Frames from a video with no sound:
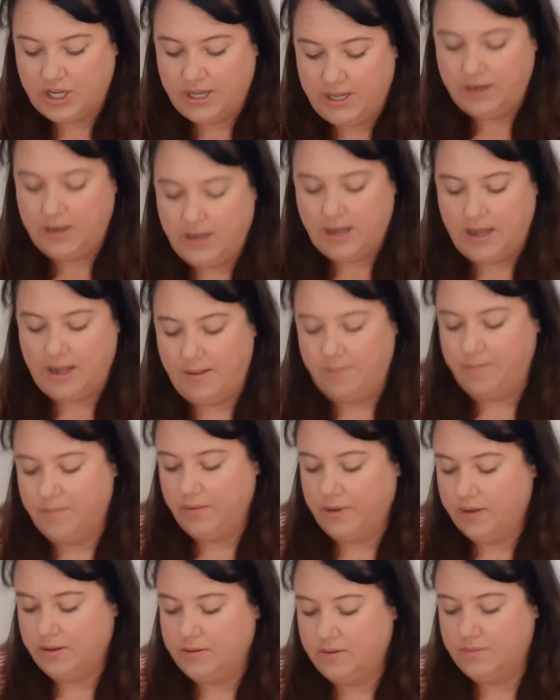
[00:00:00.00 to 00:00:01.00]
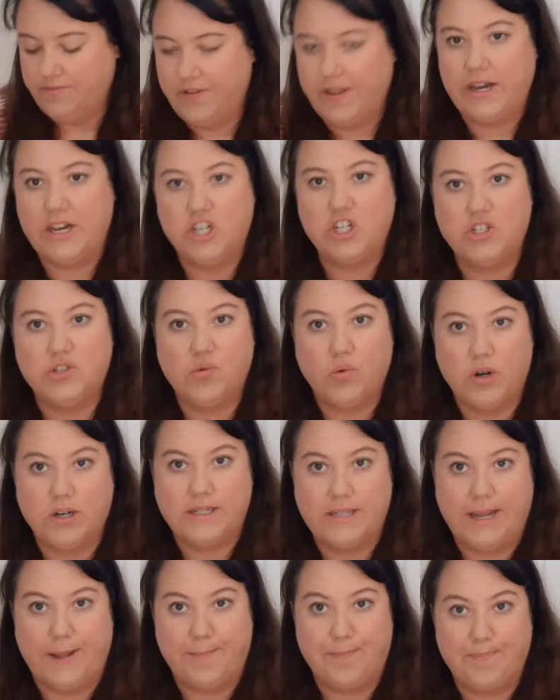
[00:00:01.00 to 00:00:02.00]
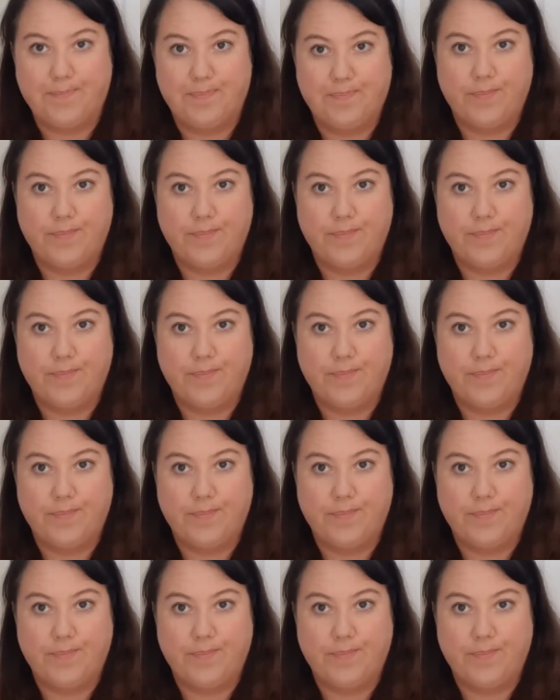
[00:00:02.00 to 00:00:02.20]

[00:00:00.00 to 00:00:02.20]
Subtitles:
and finish sorting.